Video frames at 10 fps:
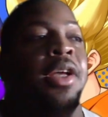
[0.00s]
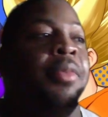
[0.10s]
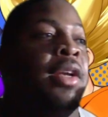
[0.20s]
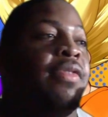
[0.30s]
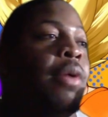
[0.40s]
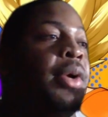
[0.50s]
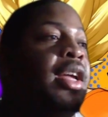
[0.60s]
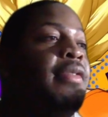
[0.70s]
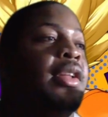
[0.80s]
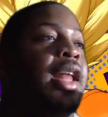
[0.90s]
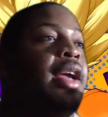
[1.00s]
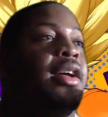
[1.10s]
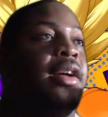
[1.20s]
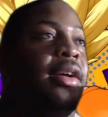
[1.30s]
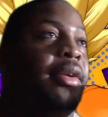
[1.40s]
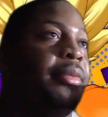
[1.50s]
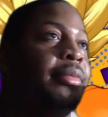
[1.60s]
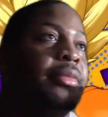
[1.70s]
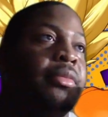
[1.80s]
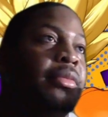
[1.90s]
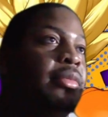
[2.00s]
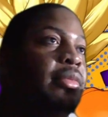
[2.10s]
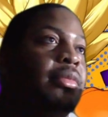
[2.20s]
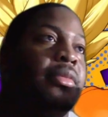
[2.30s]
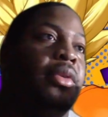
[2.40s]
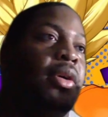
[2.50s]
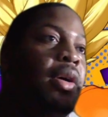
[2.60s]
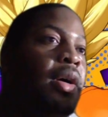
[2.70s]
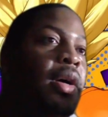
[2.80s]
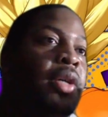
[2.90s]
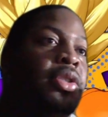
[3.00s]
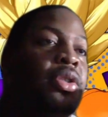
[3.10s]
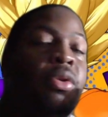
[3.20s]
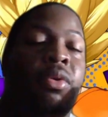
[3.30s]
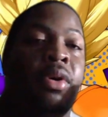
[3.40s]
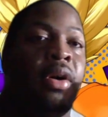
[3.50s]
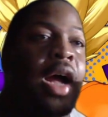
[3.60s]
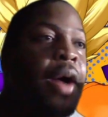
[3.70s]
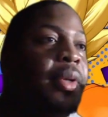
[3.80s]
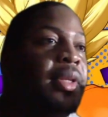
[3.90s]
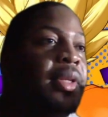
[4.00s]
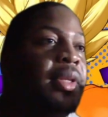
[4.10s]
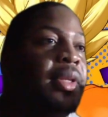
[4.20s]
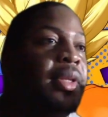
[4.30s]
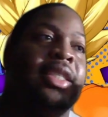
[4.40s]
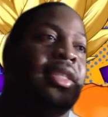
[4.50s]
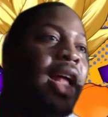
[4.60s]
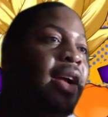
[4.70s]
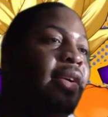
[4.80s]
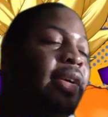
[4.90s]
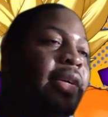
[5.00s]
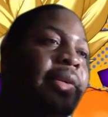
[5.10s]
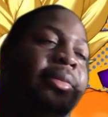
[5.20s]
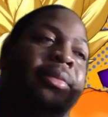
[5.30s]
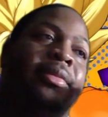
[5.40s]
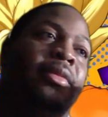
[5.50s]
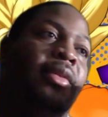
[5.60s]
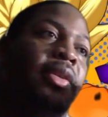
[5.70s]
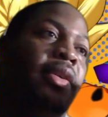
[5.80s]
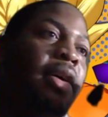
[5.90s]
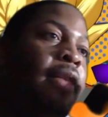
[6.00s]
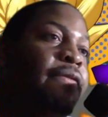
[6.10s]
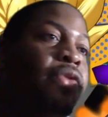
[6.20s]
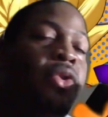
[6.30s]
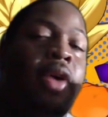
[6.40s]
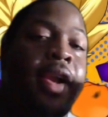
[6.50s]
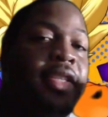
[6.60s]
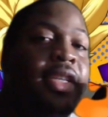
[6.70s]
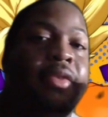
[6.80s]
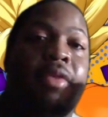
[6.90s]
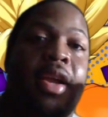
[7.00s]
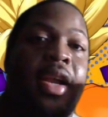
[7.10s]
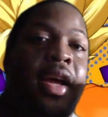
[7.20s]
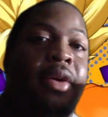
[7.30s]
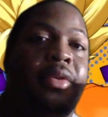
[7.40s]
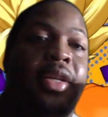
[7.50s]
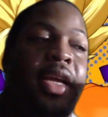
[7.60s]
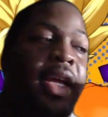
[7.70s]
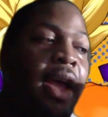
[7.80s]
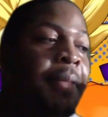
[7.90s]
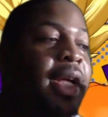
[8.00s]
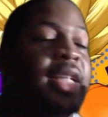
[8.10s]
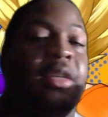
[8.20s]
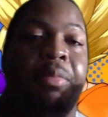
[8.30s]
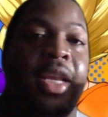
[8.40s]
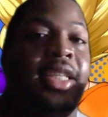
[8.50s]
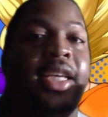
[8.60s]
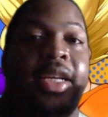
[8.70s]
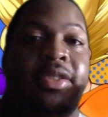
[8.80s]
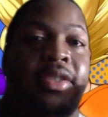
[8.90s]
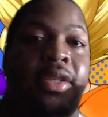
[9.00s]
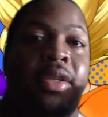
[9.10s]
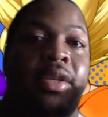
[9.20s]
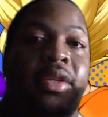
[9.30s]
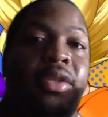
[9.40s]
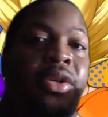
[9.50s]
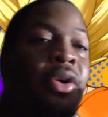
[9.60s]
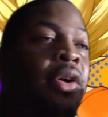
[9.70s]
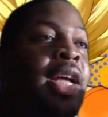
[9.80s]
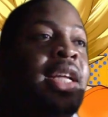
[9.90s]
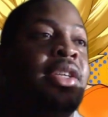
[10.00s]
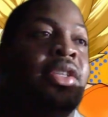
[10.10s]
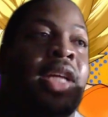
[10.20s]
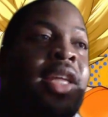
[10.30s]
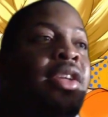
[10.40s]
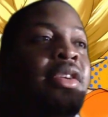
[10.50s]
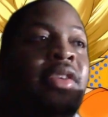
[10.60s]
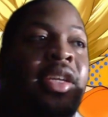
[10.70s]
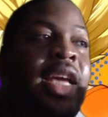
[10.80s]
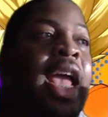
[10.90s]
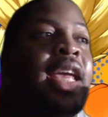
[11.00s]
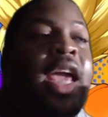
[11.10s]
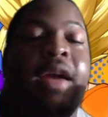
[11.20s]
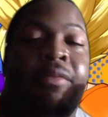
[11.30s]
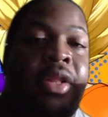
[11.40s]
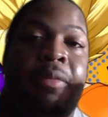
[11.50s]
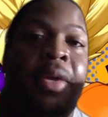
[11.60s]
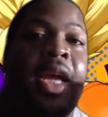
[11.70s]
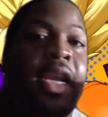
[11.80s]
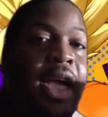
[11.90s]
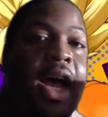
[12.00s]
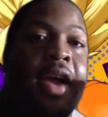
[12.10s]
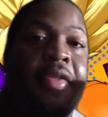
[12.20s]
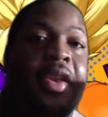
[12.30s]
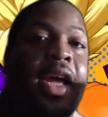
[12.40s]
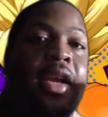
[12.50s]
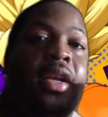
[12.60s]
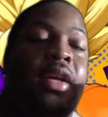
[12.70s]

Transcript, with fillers: I mean, if I would give it like a a score, I would say it's like a a four out of ten right now. I mean, it's a play test. You know, it, like it can't really be any higher than that.